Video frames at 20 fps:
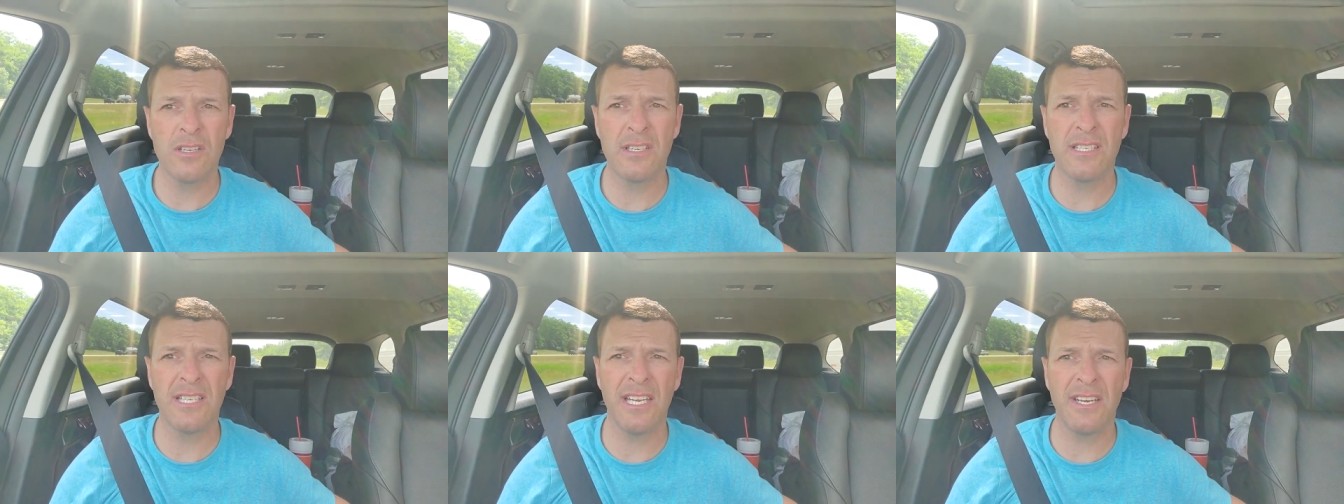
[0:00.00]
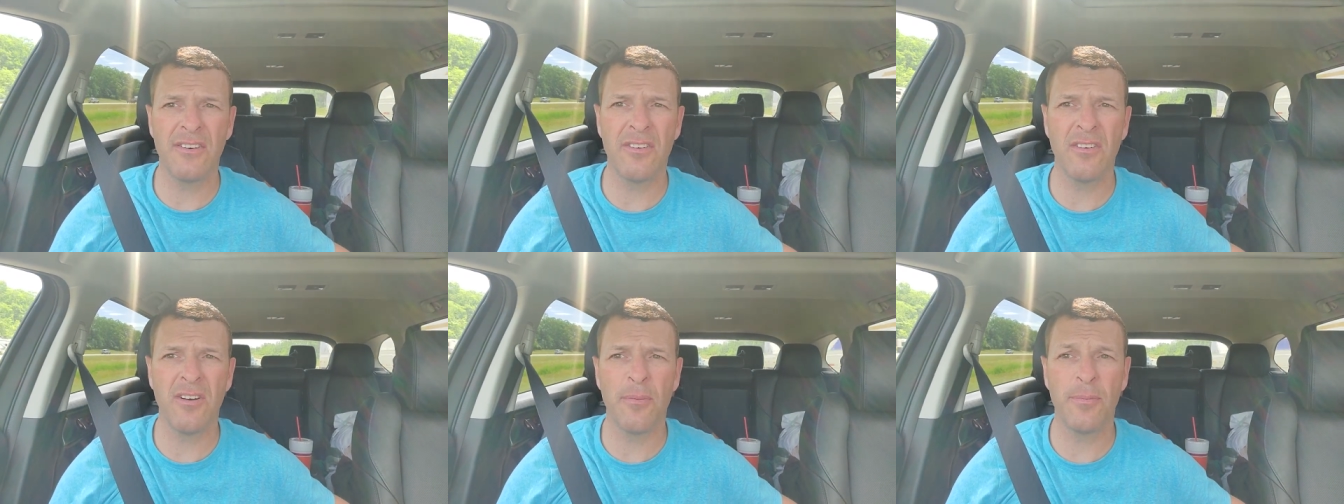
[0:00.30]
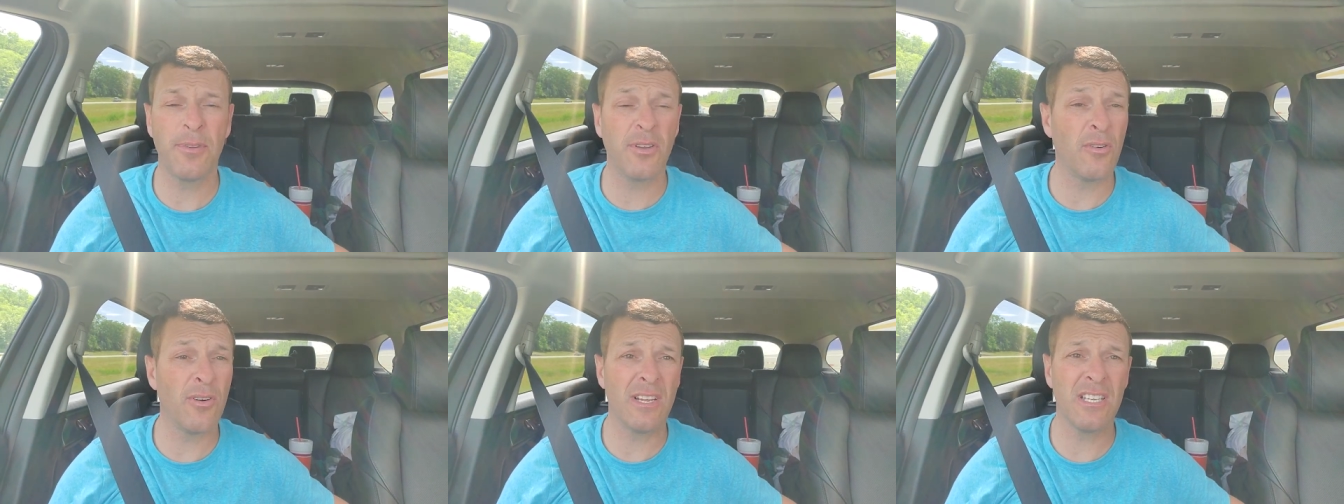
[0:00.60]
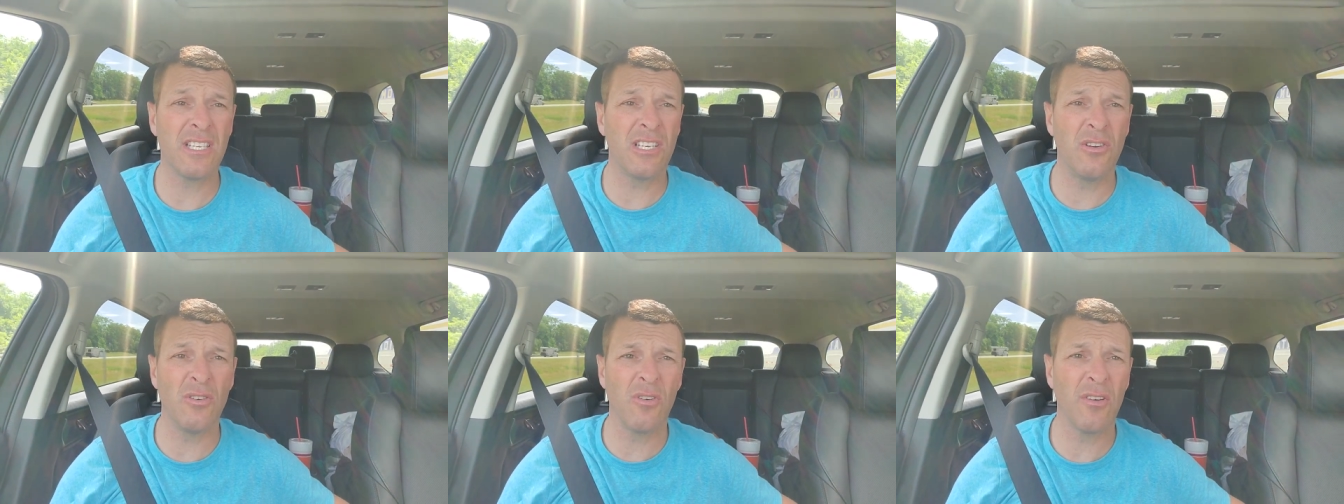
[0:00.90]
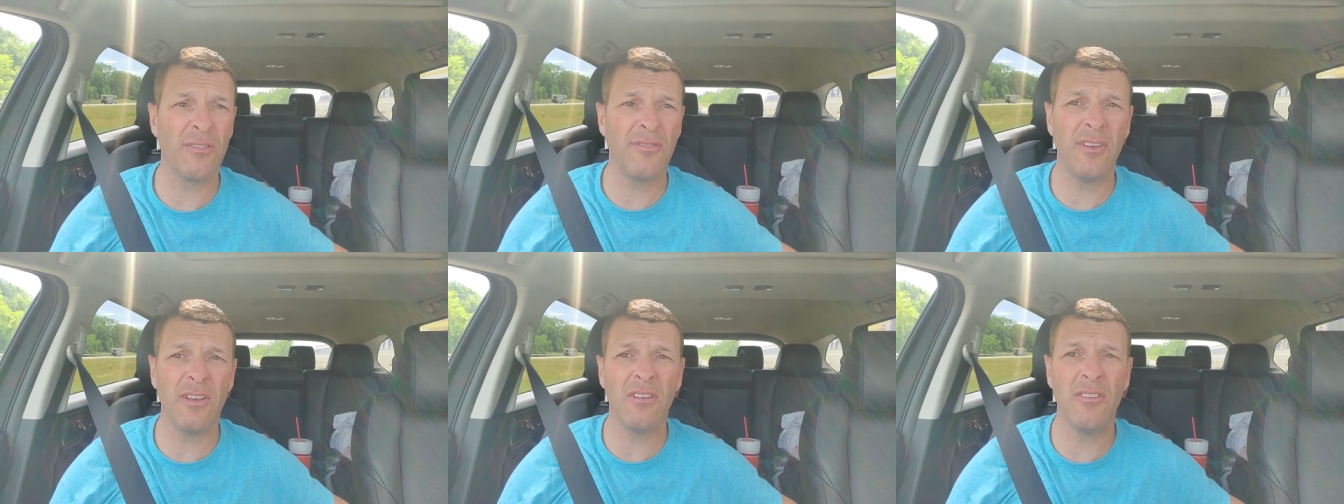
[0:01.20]
center up the race at
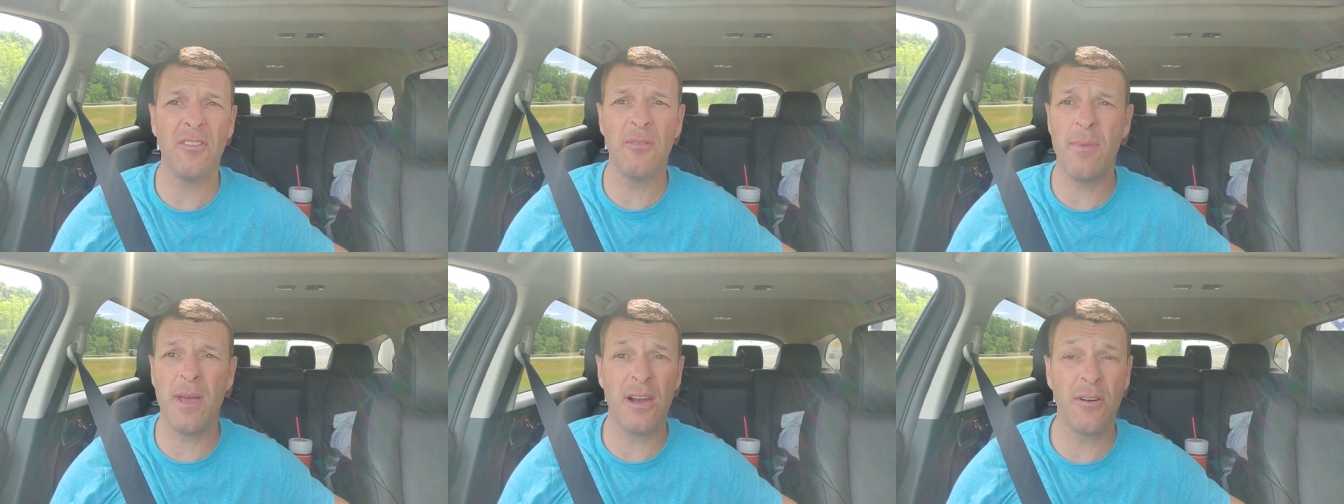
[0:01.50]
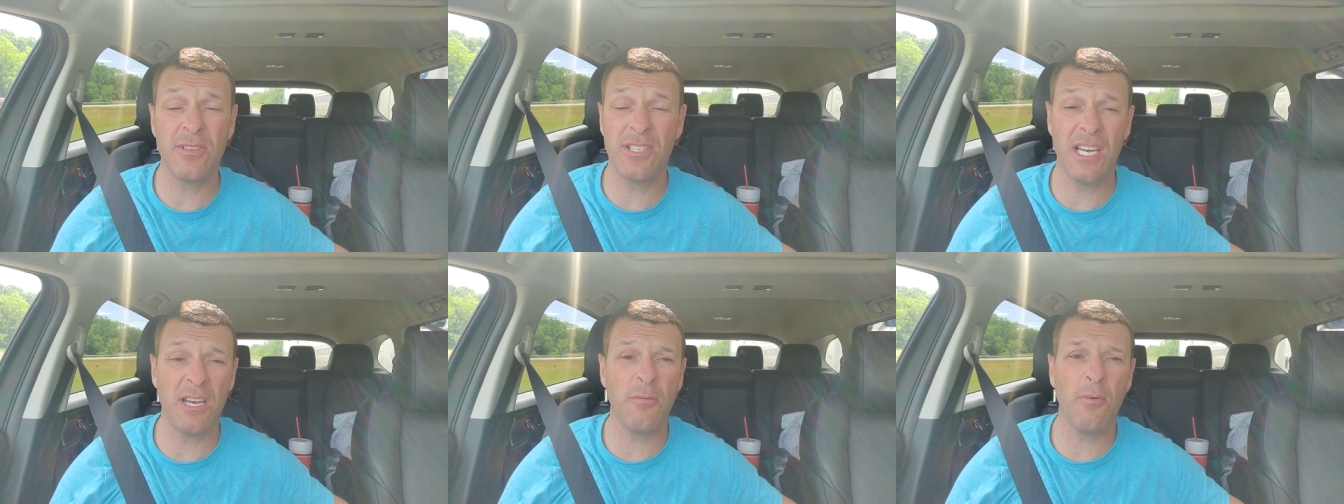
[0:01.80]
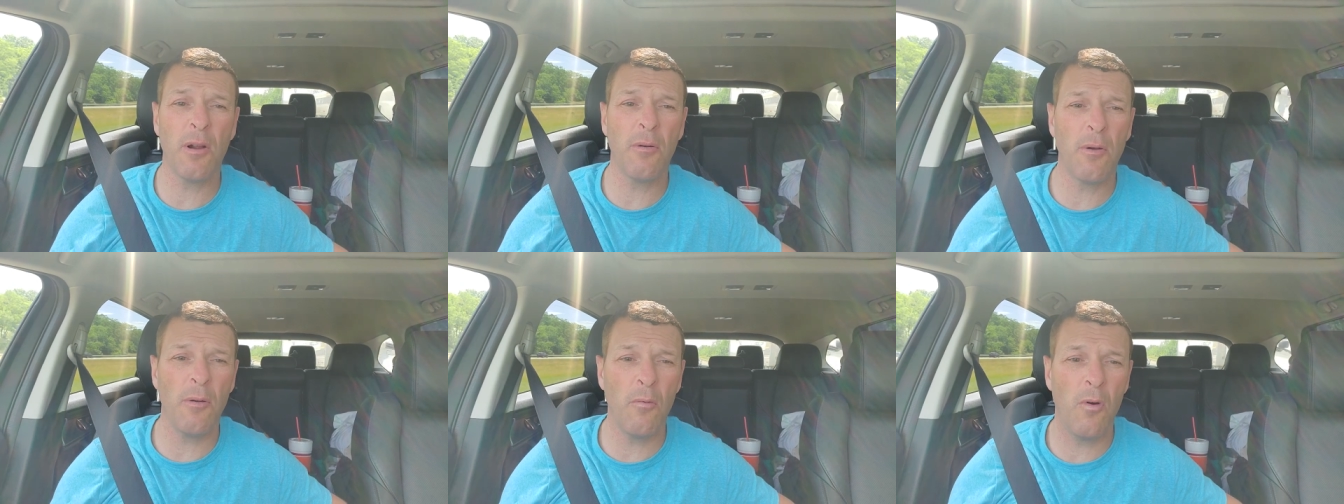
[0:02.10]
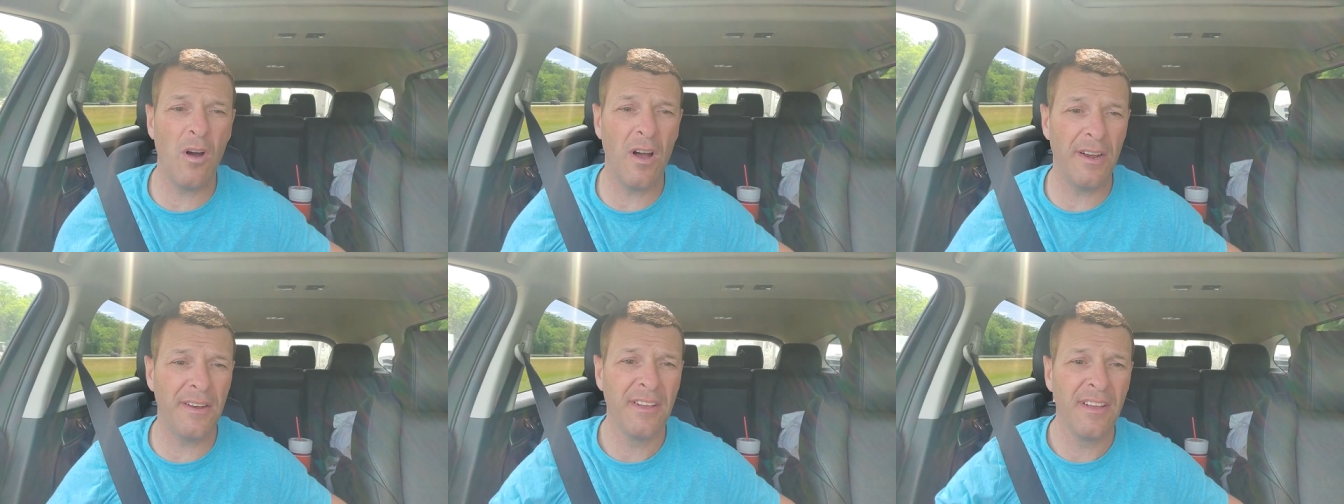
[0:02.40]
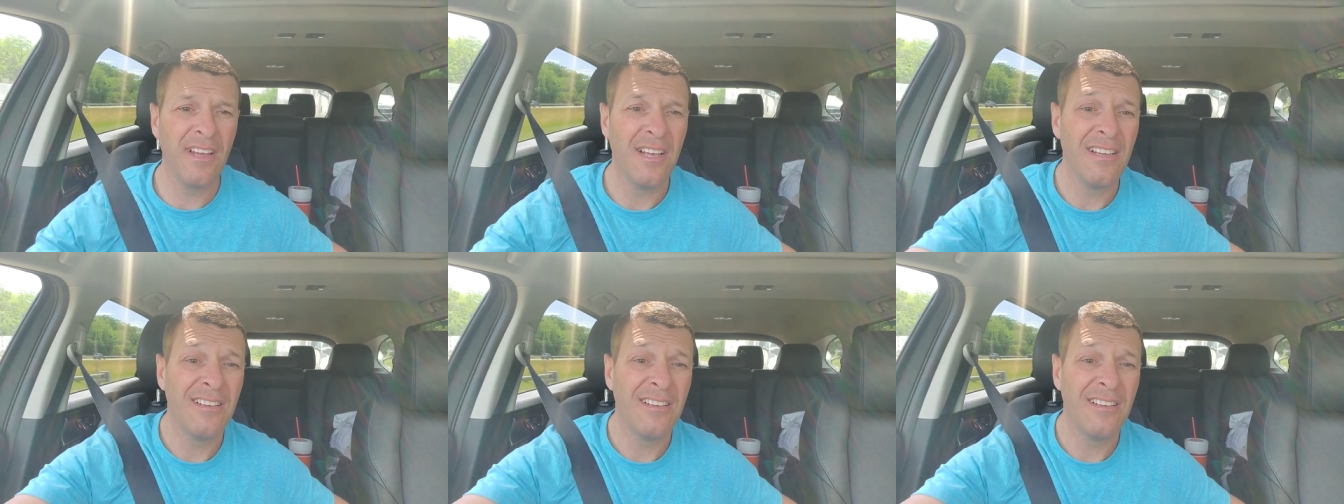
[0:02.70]
Northfield, the Meadows, anywhere we want.